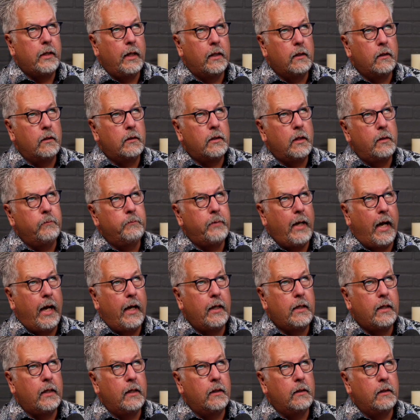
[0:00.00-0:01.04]
again, looking
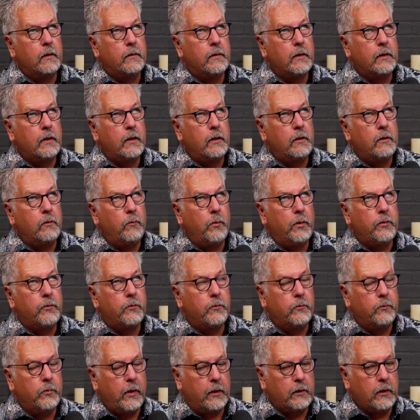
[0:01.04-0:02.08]
back and thinking you
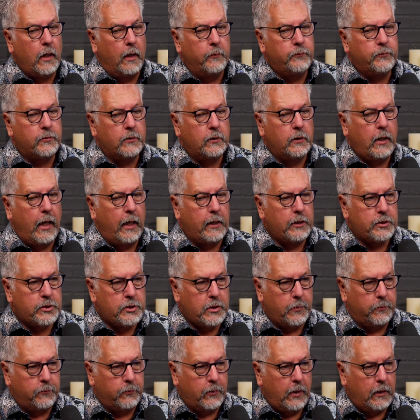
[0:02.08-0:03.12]
went through Red Lobster and how to
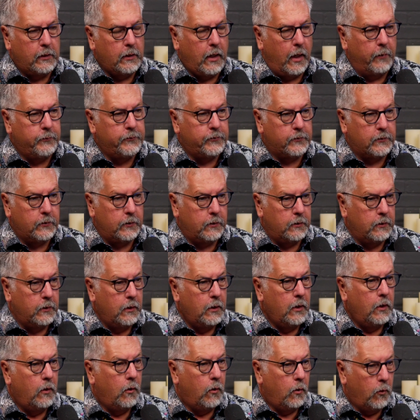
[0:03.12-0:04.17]
ship Red
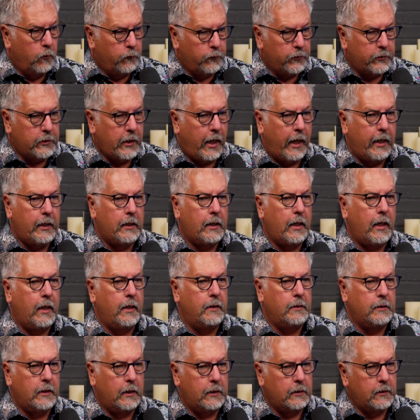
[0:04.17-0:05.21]
Lobster overnight
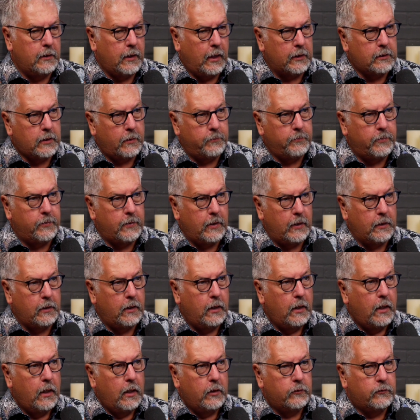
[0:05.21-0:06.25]
and that type of
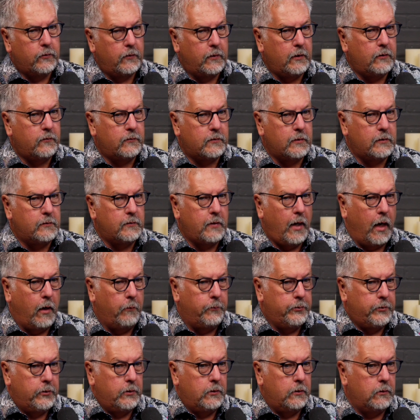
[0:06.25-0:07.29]
thing. So this just
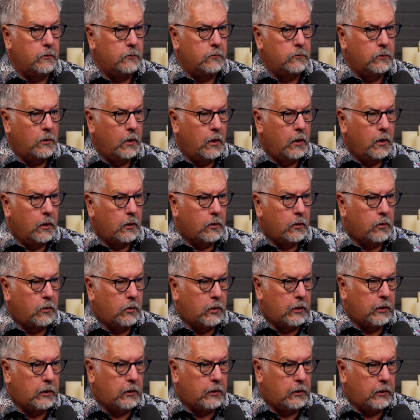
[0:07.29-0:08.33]
helped you
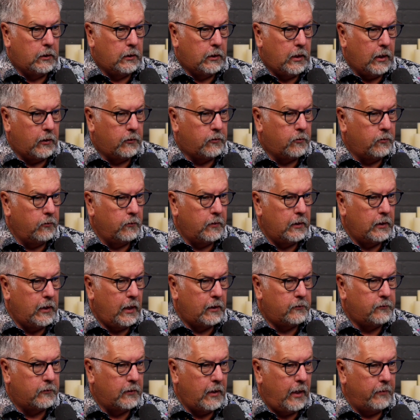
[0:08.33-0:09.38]
get through the
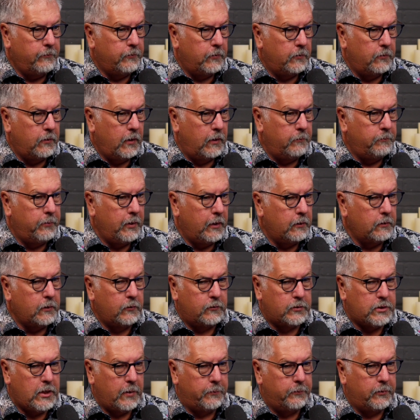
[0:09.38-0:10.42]
next level and be able
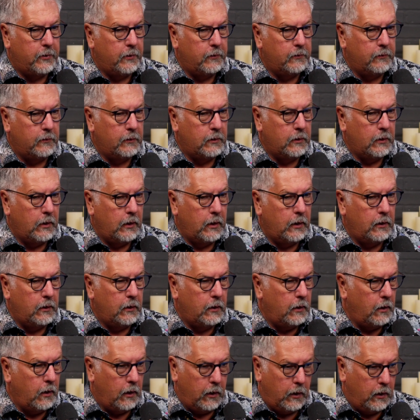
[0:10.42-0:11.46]
to ship
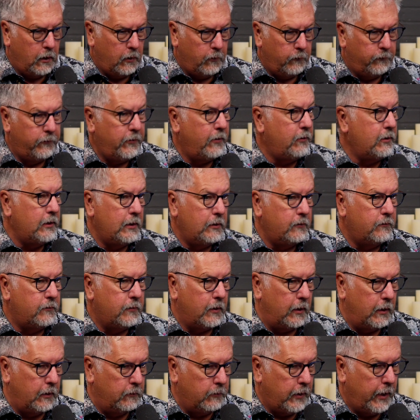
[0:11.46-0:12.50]
it very
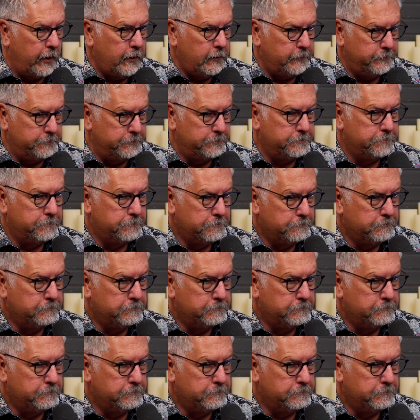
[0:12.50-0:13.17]
easily, right?